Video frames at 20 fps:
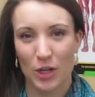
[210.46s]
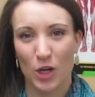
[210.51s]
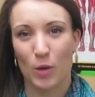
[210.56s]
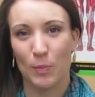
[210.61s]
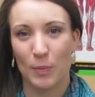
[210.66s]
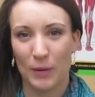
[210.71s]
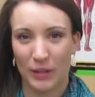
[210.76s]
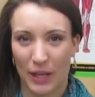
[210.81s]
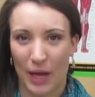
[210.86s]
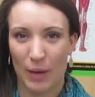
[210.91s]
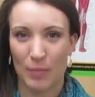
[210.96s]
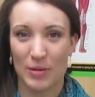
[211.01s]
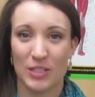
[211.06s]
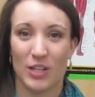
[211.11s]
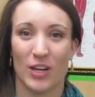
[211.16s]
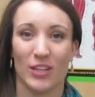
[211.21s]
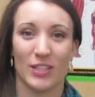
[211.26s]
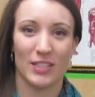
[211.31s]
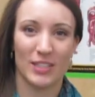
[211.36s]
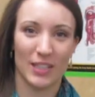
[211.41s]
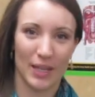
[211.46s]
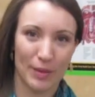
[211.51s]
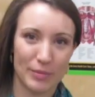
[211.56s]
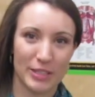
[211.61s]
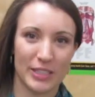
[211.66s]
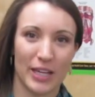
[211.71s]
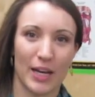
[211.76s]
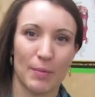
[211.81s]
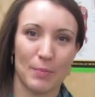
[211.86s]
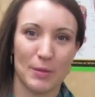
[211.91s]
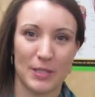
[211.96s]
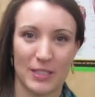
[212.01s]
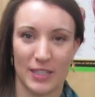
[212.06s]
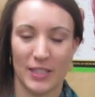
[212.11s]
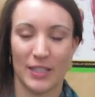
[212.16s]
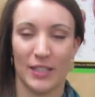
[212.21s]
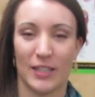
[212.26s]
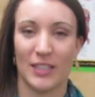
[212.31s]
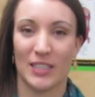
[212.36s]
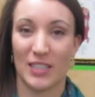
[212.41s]
to open lab, it's got the same setup as
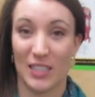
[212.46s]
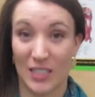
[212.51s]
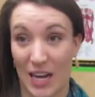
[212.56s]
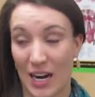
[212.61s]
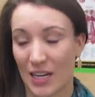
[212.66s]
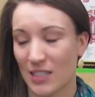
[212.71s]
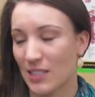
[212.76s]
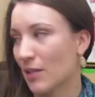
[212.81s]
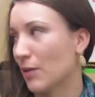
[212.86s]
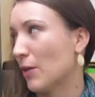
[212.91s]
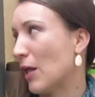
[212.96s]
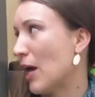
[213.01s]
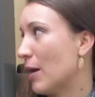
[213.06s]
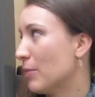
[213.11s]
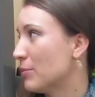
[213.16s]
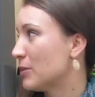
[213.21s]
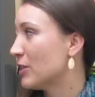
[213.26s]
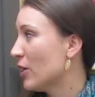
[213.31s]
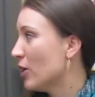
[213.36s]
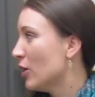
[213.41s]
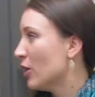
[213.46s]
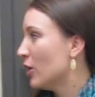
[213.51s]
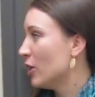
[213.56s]
in the didactic labs.